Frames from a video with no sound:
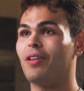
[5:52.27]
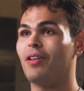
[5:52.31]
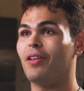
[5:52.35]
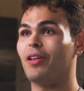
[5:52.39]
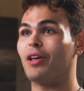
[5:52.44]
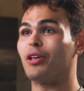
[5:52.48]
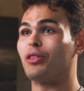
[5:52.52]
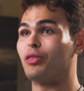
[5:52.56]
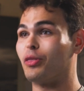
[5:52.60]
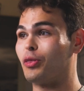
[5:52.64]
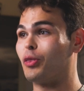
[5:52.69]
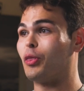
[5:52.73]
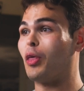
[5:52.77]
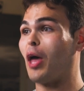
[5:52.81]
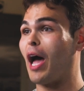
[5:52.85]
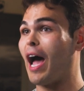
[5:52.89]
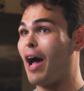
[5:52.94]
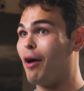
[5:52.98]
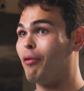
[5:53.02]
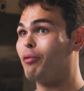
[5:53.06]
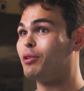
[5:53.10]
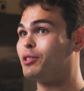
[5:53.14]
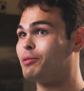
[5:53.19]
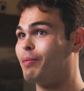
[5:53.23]
Like
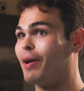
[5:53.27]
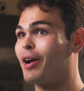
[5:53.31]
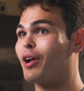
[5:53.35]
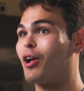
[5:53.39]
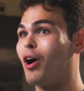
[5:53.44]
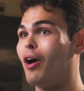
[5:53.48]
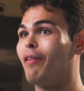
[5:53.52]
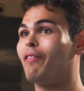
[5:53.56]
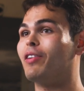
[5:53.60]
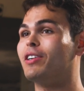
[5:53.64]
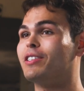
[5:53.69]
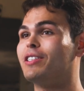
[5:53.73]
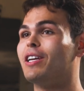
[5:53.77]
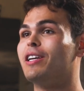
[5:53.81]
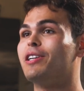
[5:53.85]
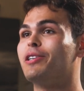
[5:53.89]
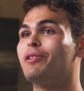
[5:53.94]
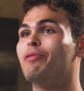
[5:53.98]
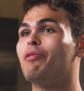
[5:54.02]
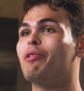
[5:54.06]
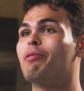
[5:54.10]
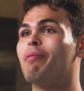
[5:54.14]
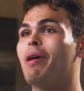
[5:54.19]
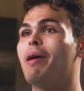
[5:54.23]
that was my
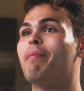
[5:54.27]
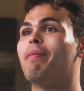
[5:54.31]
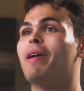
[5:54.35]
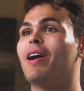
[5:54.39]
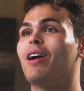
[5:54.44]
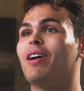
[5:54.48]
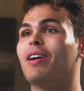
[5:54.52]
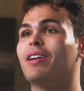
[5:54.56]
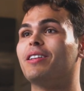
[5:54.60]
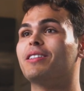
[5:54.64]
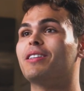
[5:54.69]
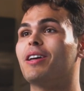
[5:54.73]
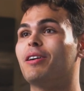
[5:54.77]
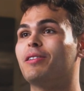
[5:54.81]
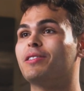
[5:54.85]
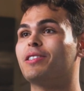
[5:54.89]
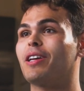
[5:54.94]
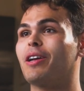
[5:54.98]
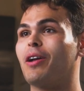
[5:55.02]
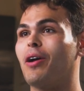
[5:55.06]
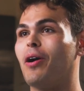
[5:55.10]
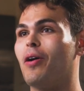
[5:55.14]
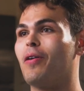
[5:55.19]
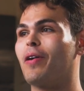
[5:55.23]
conversation with my parents. I was
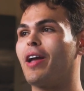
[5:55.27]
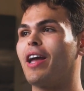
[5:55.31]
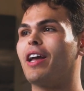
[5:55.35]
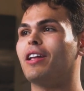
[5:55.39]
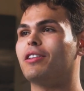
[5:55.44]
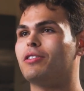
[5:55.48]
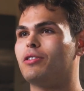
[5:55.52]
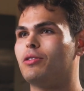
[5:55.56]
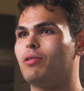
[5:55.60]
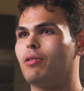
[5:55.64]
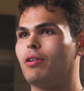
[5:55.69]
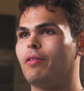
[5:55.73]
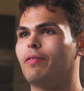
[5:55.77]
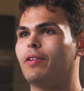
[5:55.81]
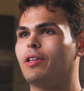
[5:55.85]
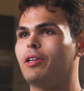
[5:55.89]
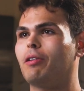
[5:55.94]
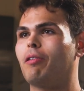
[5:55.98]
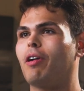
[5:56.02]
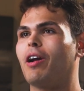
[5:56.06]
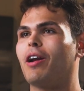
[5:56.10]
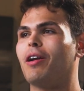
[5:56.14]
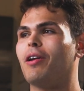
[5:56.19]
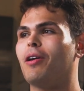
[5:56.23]
like, okay, it's 250
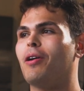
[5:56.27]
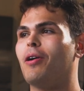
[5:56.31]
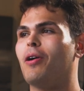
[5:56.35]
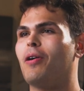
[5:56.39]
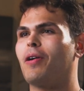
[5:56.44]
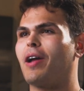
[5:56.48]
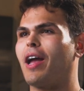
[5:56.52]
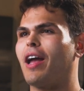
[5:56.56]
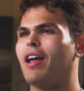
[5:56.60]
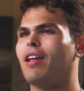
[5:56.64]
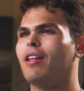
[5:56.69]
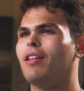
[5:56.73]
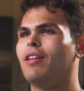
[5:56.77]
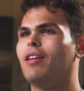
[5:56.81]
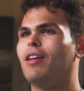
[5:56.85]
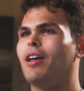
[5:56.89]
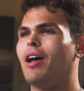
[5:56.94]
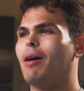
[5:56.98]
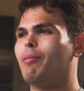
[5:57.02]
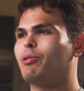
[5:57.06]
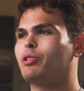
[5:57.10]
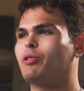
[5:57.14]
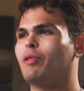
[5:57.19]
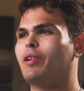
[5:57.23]
grand. Okay,
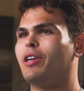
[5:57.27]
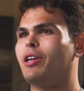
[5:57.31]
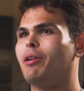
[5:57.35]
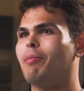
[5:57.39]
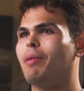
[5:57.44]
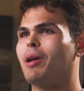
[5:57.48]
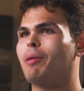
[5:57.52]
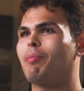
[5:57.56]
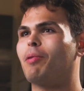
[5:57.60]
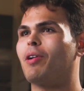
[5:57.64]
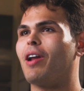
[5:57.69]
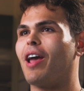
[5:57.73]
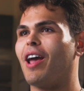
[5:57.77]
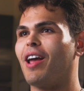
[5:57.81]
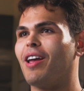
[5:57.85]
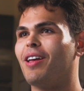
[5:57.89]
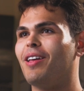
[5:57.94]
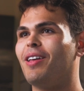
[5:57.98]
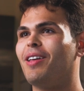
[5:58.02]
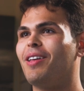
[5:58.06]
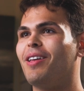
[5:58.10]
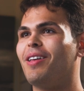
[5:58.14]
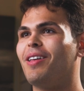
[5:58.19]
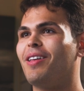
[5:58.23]
how much do I need to make per day?
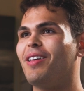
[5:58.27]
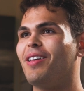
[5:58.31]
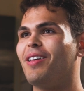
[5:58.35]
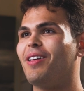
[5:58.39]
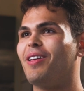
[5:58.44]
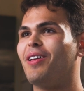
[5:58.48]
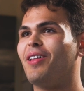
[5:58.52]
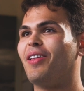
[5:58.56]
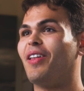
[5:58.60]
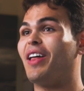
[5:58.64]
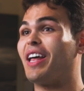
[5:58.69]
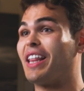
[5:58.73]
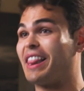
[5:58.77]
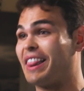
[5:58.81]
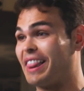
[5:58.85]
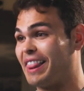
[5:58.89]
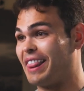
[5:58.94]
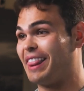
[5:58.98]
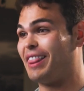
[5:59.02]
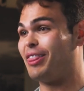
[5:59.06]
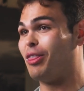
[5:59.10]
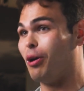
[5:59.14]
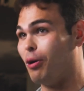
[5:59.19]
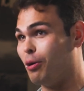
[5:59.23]
Like
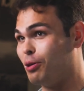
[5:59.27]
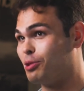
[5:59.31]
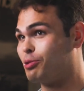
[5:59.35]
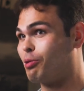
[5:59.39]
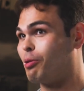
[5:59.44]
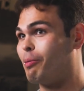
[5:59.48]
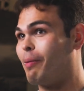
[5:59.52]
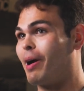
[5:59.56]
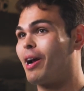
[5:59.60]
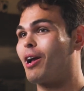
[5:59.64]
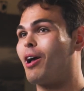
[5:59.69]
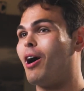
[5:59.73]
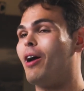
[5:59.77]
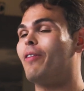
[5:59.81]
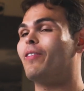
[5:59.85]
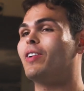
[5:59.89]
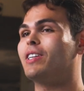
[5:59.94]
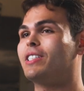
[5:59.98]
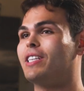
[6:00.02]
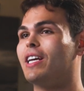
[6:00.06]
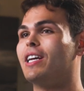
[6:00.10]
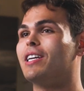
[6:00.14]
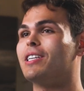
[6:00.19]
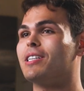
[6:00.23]
those were my
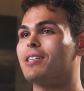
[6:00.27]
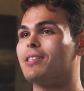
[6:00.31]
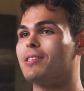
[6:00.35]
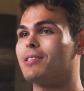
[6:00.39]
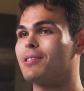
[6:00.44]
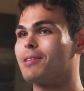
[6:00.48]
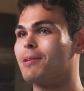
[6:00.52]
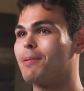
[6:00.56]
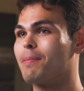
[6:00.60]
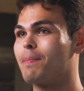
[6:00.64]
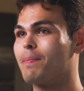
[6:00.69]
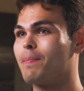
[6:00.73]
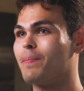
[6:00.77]
conversations.